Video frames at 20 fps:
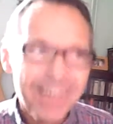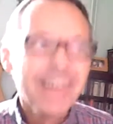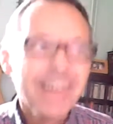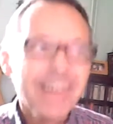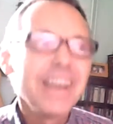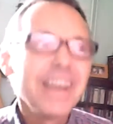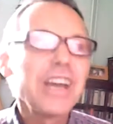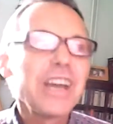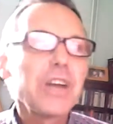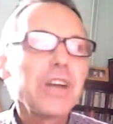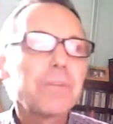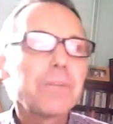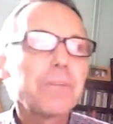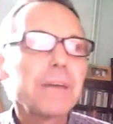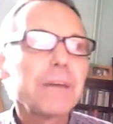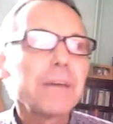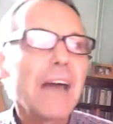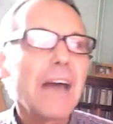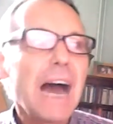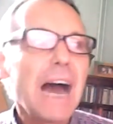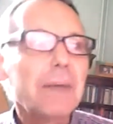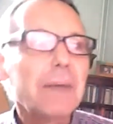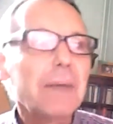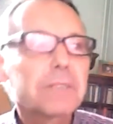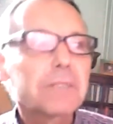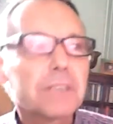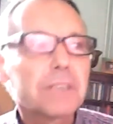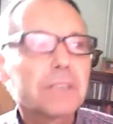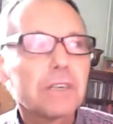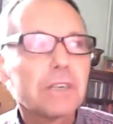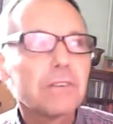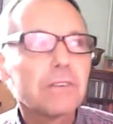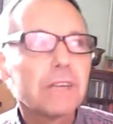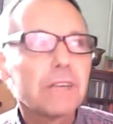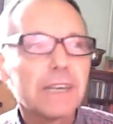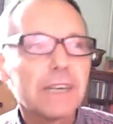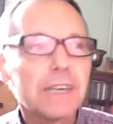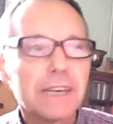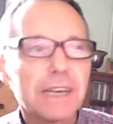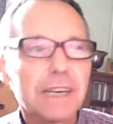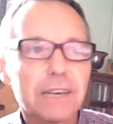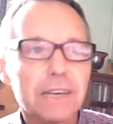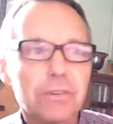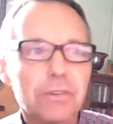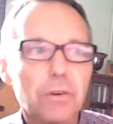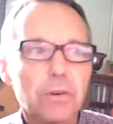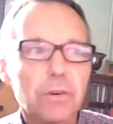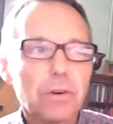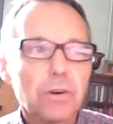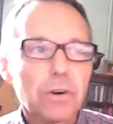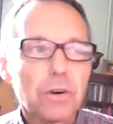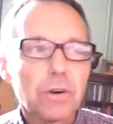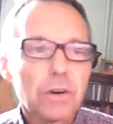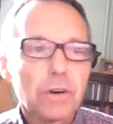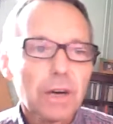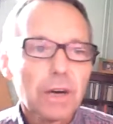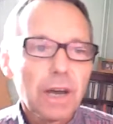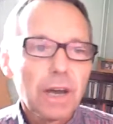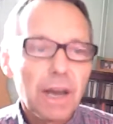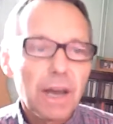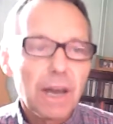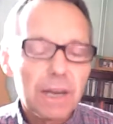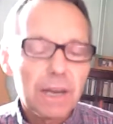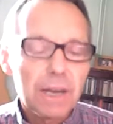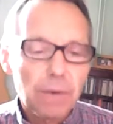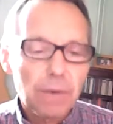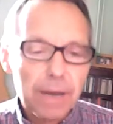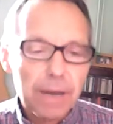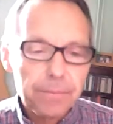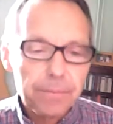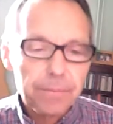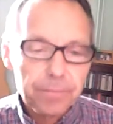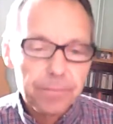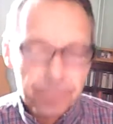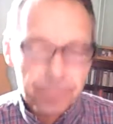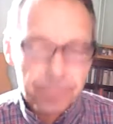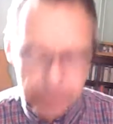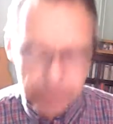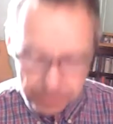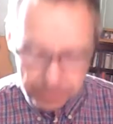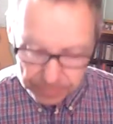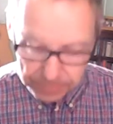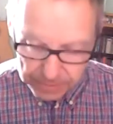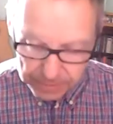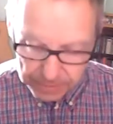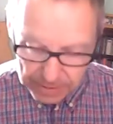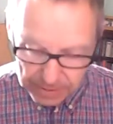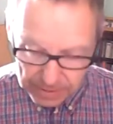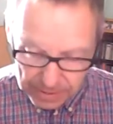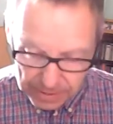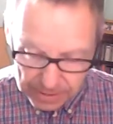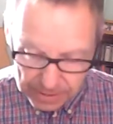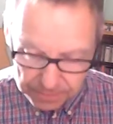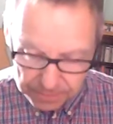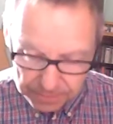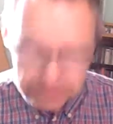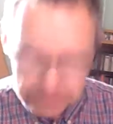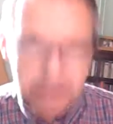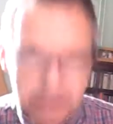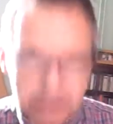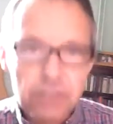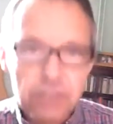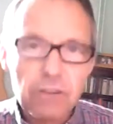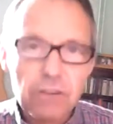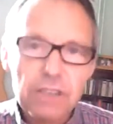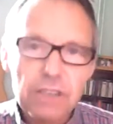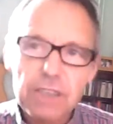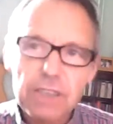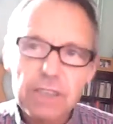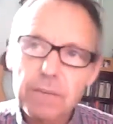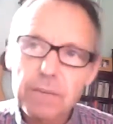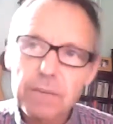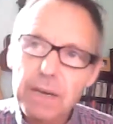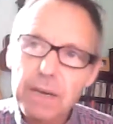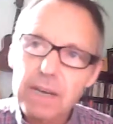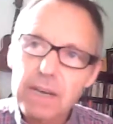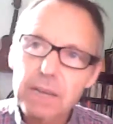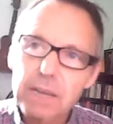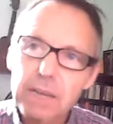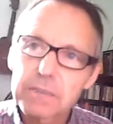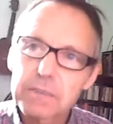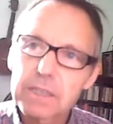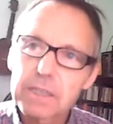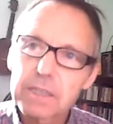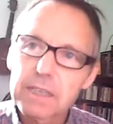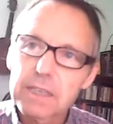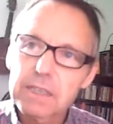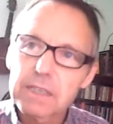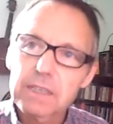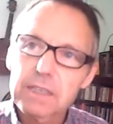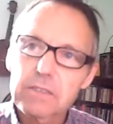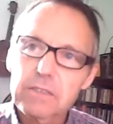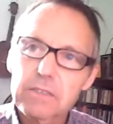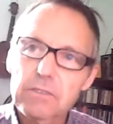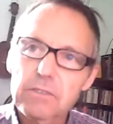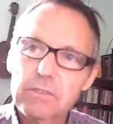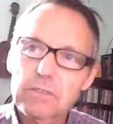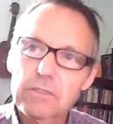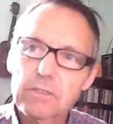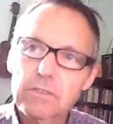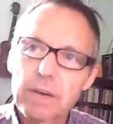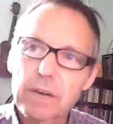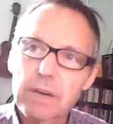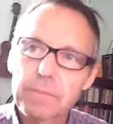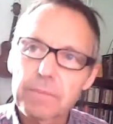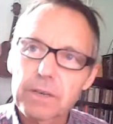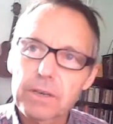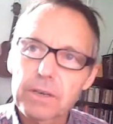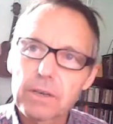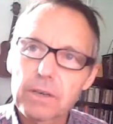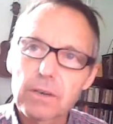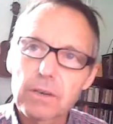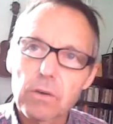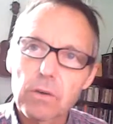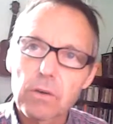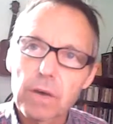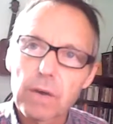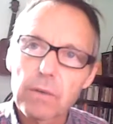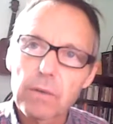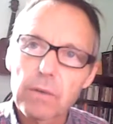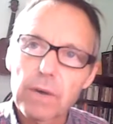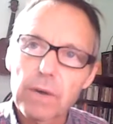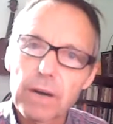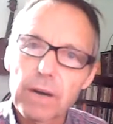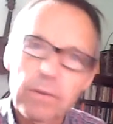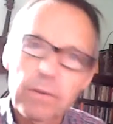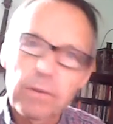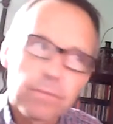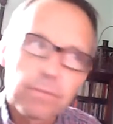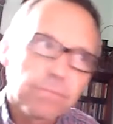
It'd be absolutely evil. Anyway, the strange thing about Lyme's disease is it screws you up, but you look quite well.